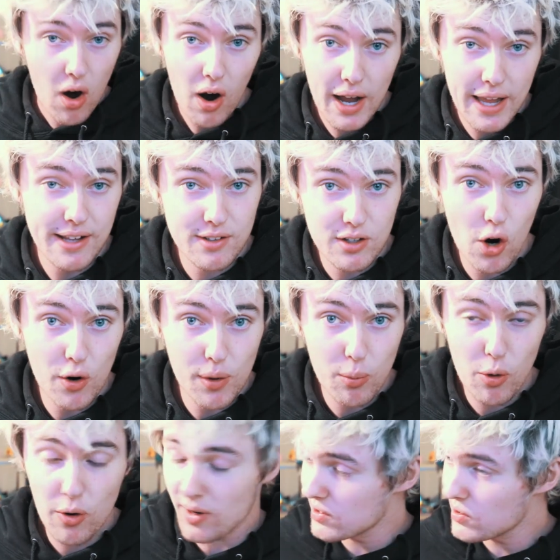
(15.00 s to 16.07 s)
I had to go to
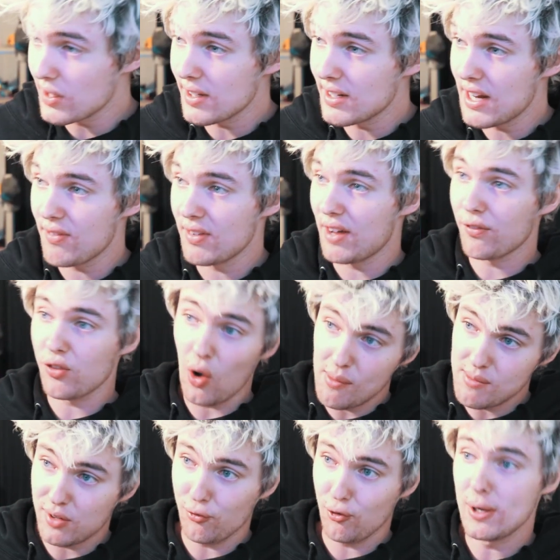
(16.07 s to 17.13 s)
work, so I didn't have enough
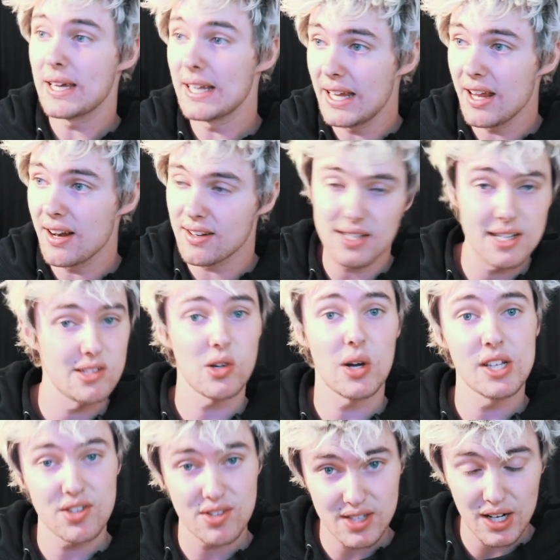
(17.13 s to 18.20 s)
time to freaking edit it, so
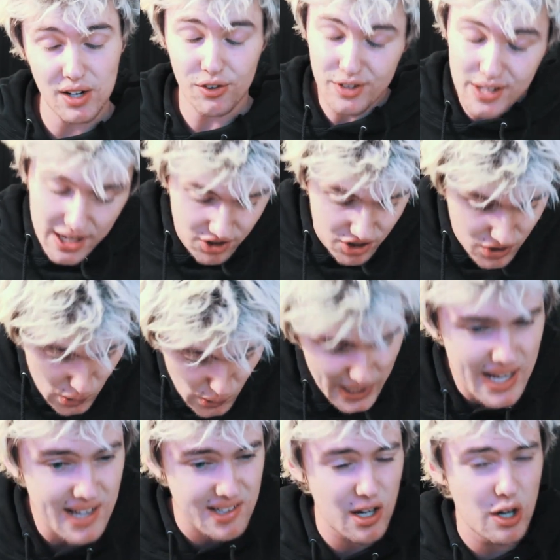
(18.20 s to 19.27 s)
I just did a reaction to
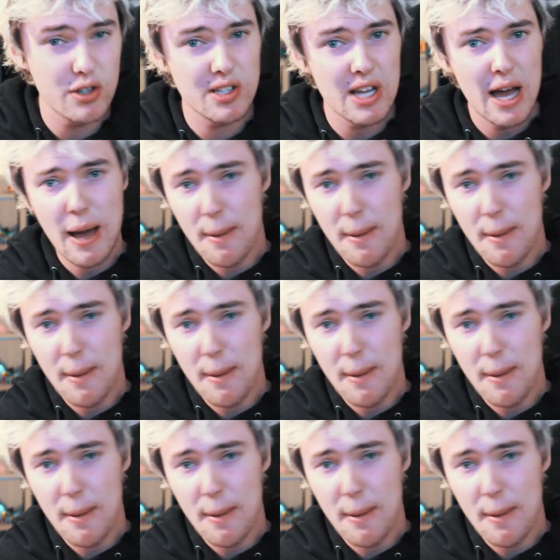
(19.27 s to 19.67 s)
EXO's